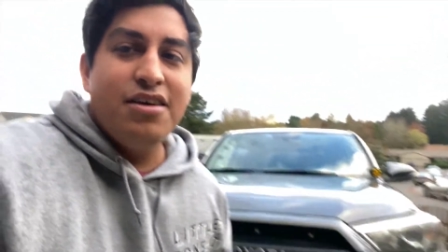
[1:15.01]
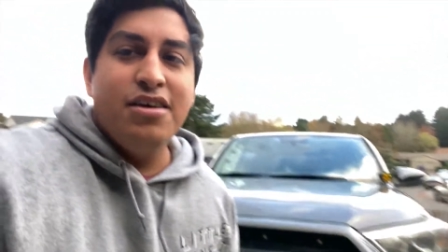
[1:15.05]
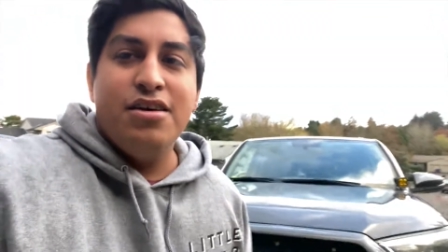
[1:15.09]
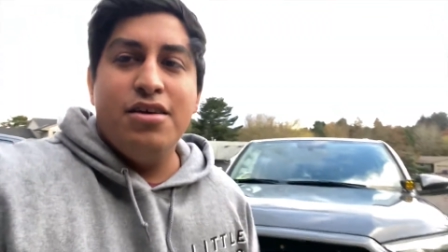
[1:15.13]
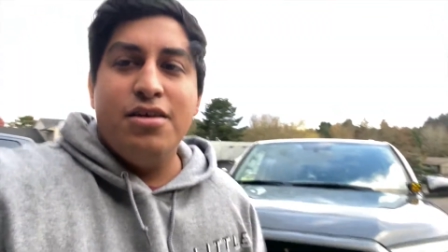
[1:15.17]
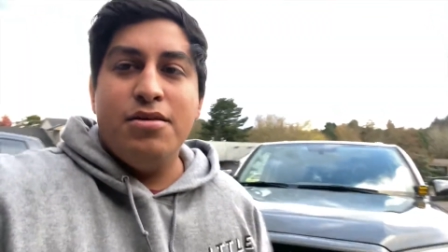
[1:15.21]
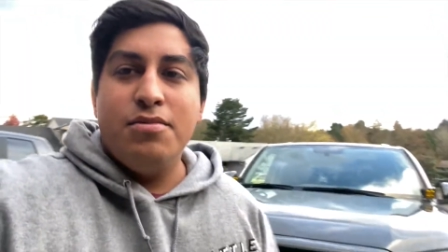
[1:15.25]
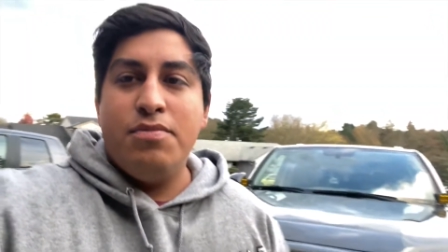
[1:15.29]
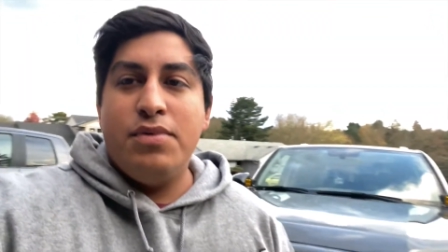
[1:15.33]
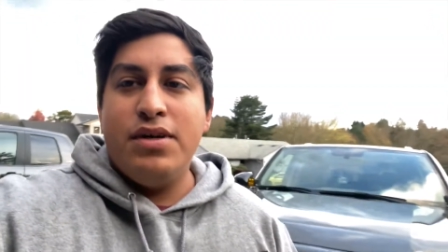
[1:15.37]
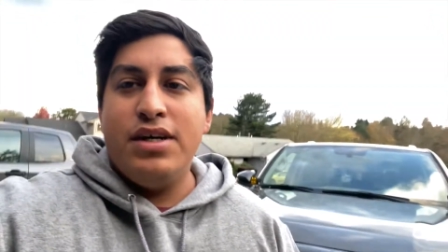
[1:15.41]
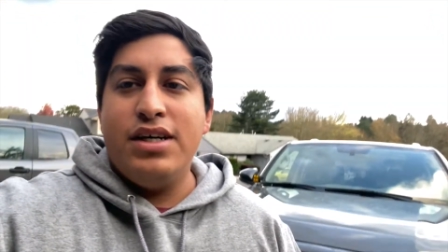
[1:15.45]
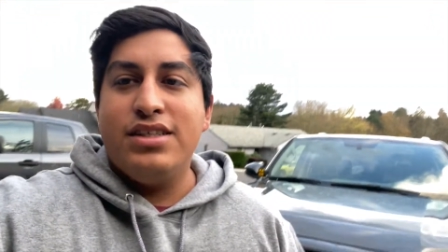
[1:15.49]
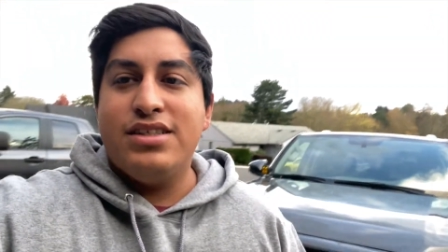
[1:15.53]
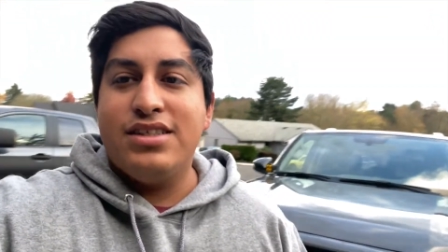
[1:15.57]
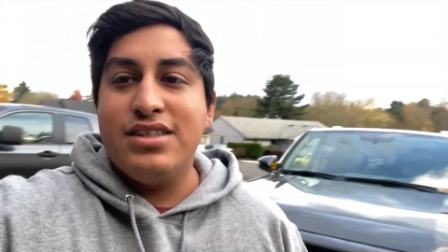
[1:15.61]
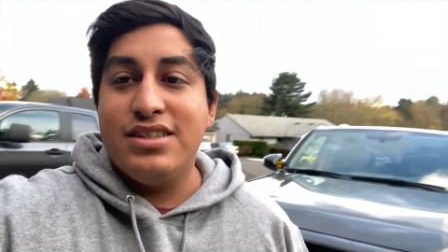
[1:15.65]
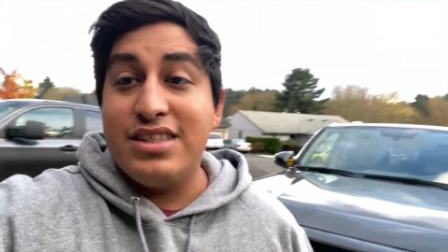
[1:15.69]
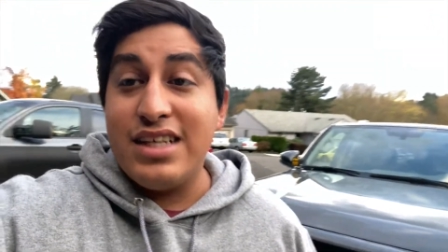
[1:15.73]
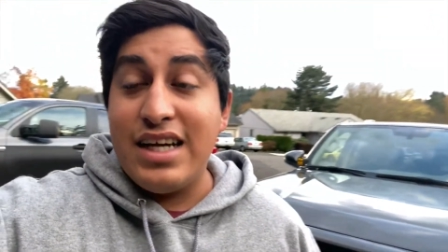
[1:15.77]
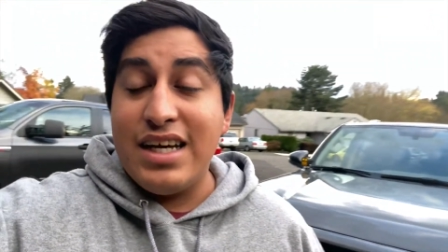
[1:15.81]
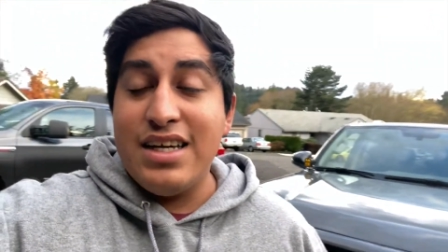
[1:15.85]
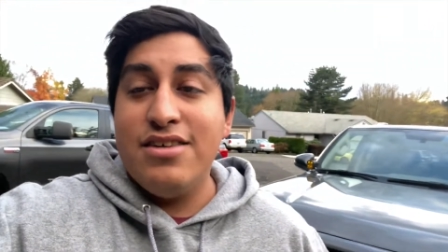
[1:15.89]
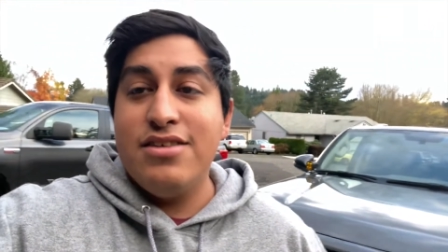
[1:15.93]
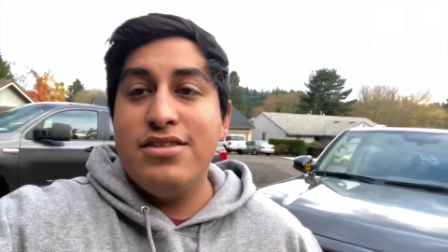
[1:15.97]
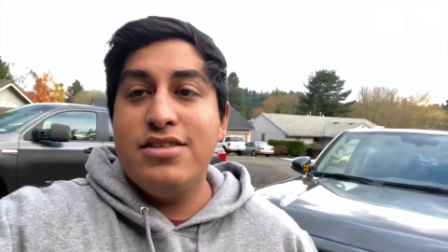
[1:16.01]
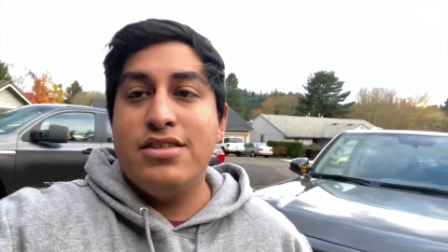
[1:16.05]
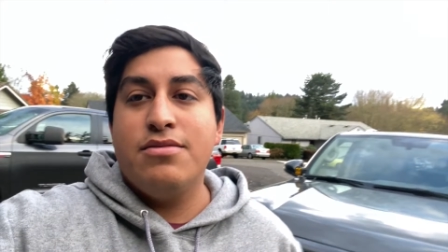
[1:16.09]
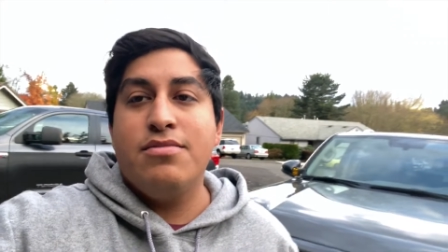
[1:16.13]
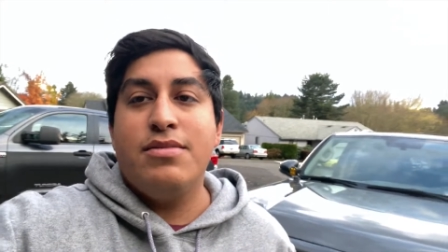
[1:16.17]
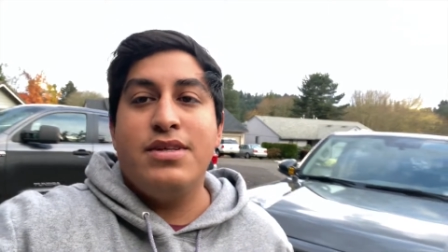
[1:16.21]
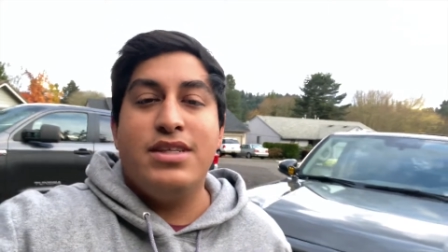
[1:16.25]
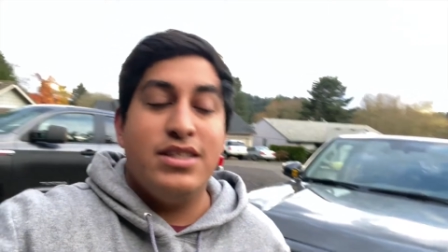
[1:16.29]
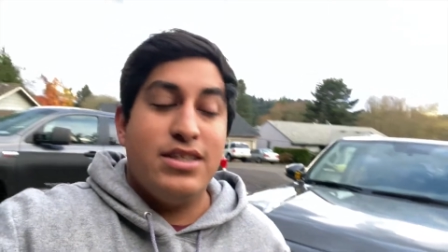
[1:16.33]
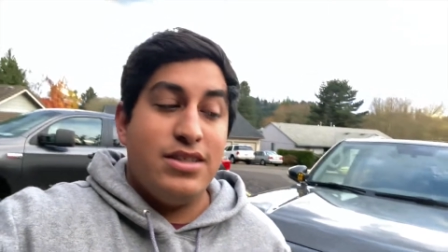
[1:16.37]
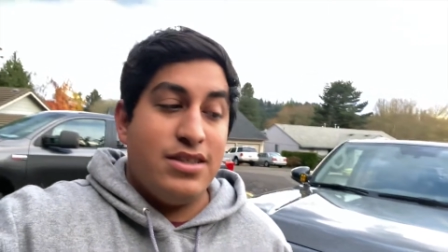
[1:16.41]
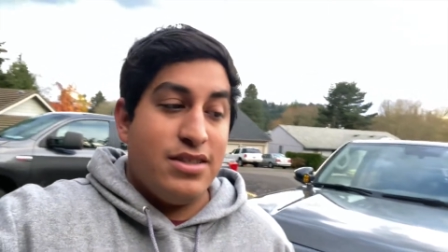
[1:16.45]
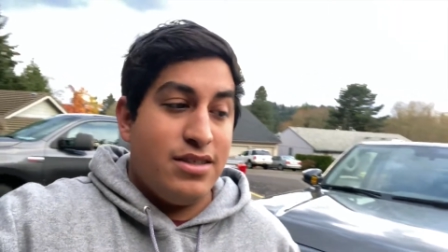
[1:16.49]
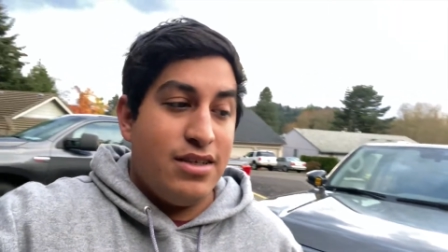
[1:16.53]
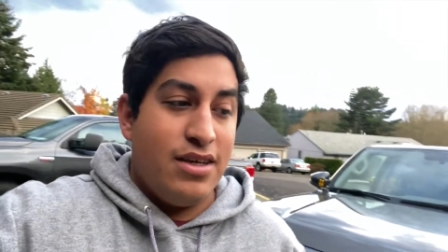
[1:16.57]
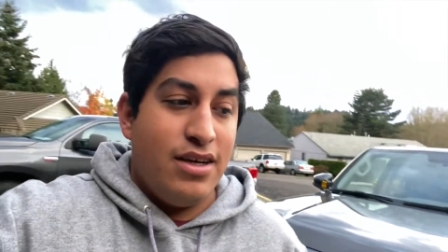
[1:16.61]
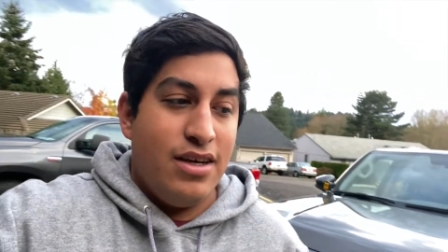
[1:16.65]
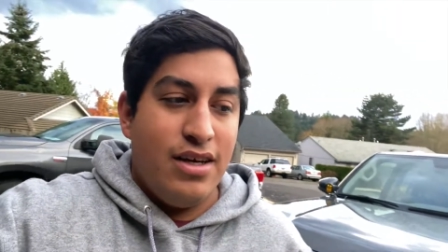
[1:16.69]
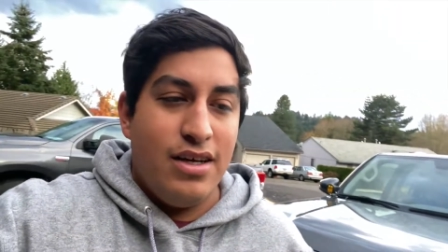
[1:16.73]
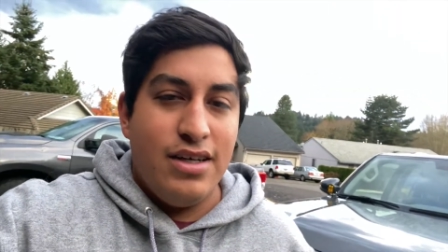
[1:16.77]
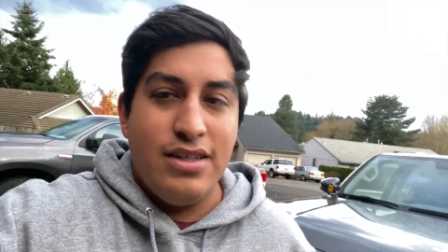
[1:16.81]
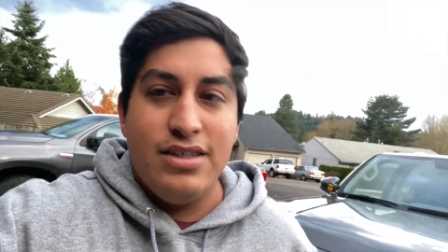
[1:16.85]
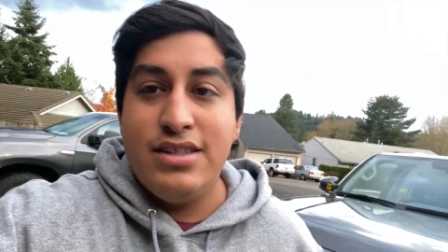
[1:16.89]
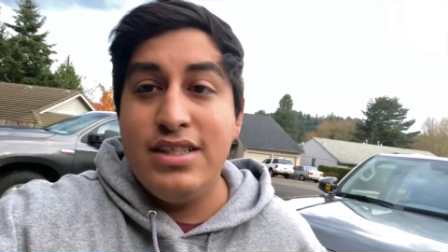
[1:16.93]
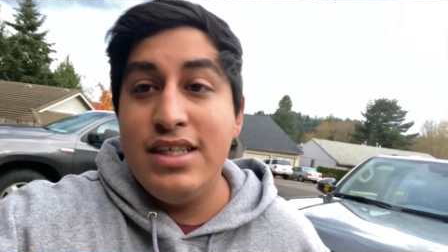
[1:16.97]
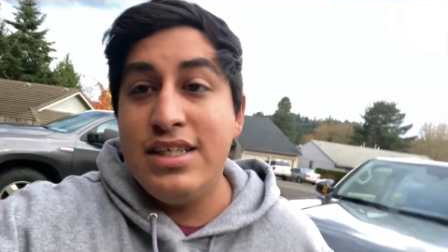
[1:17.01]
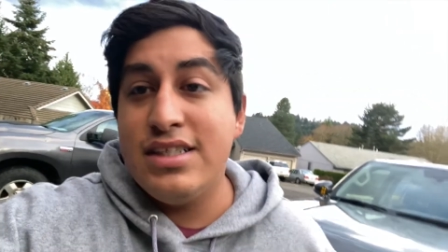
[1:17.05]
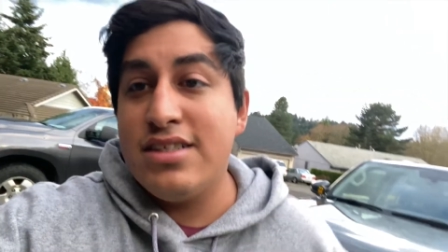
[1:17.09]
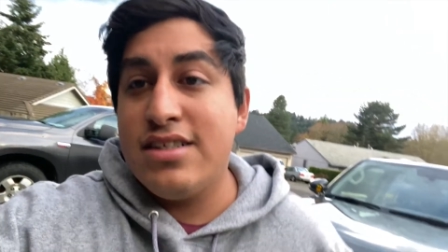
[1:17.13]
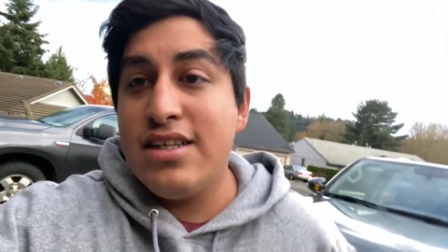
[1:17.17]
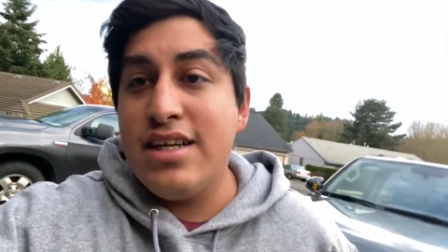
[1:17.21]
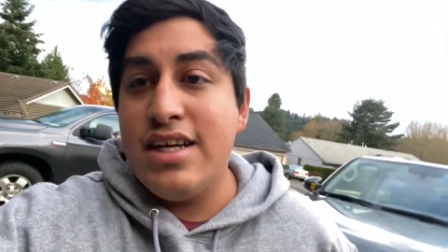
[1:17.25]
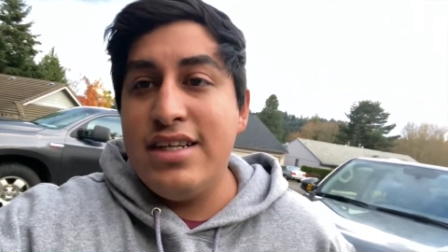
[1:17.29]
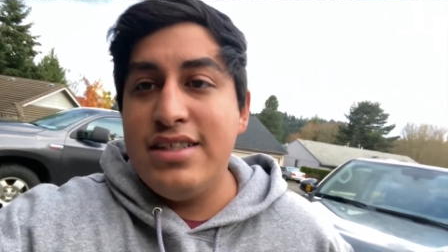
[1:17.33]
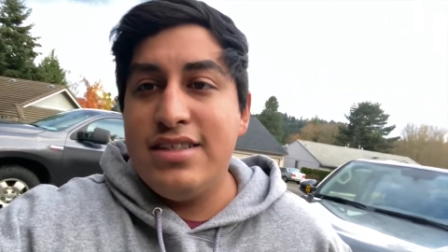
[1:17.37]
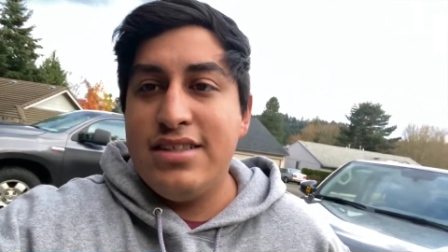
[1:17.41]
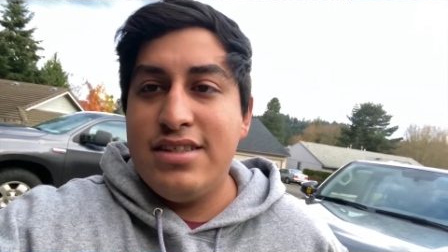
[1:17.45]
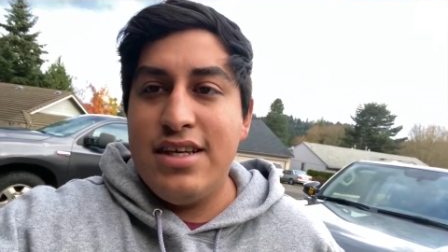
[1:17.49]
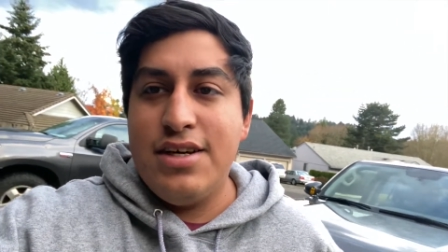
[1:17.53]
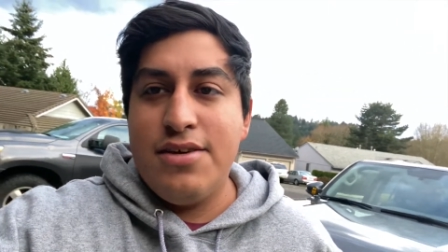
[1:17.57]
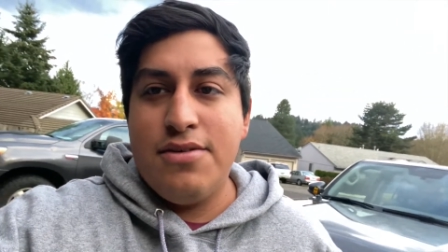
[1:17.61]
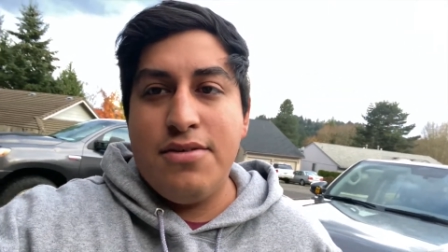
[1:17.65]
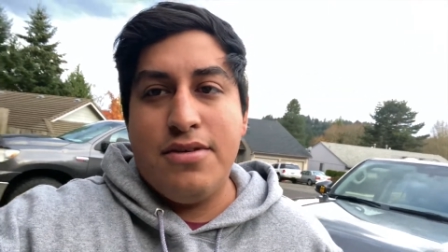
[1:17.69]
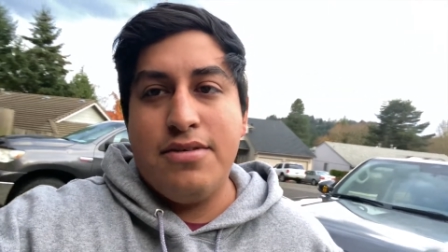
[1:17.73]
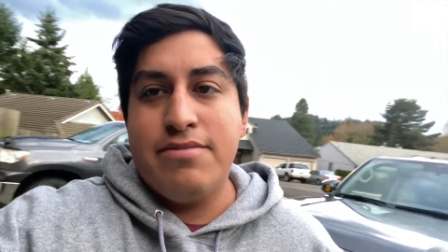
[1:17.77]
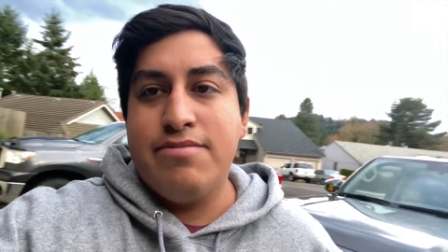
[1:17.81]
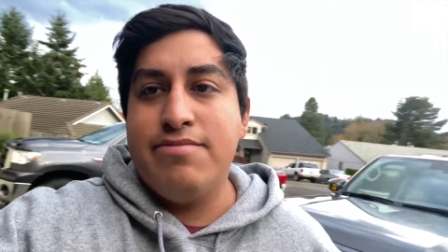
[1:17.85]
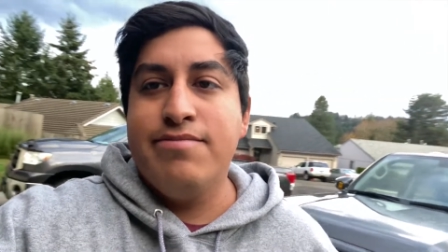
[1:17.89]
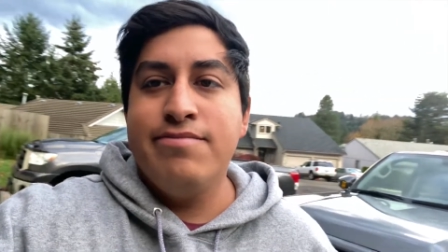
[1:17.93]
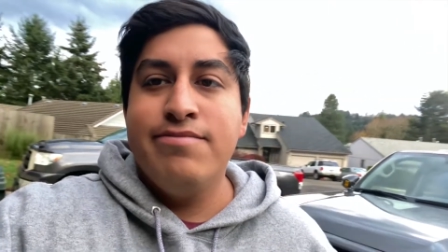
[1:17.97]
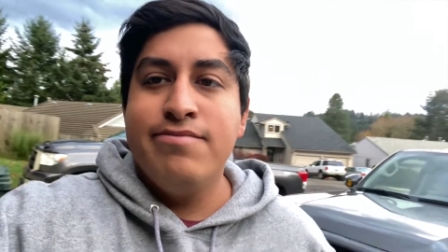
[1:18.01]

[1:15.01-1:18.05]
But since I used them as ditch lights, they were